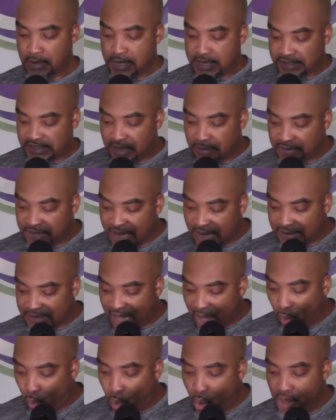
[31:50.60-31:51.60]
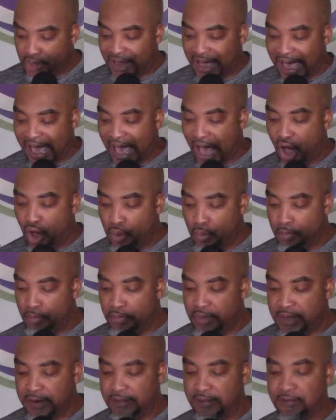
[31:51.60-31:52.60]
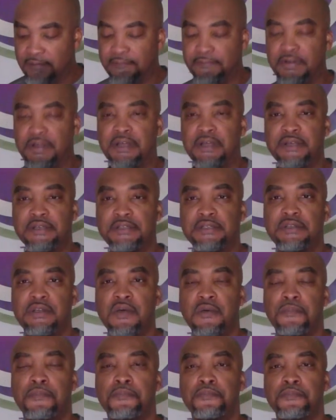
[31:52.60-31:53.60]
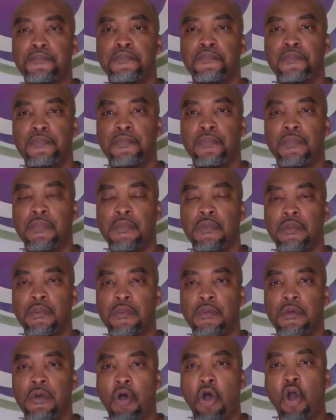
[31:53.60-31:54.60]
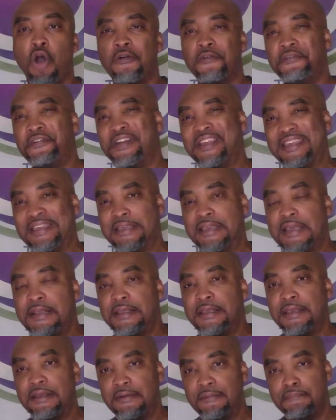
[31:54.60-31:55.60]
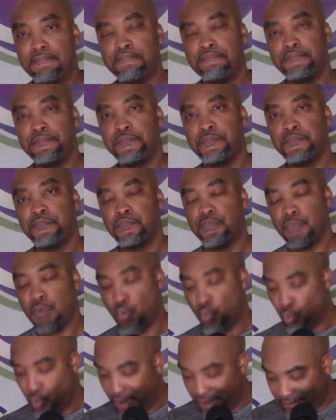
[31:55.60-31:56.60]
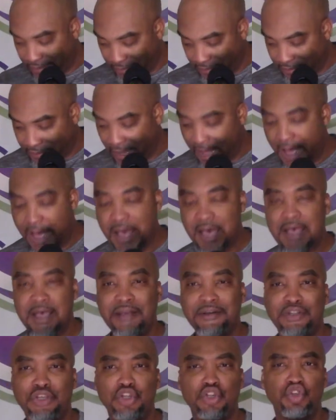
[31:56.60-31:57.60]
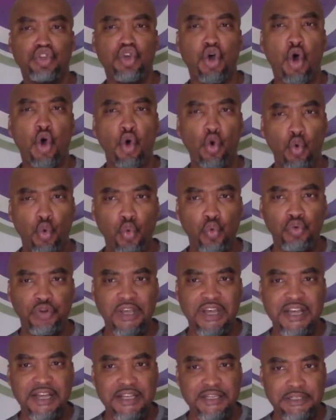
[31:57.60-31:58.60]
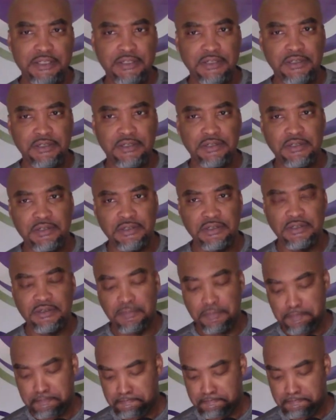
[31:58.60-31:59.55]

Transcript: Sometimes I wonder how many of us are forgetting what God told us.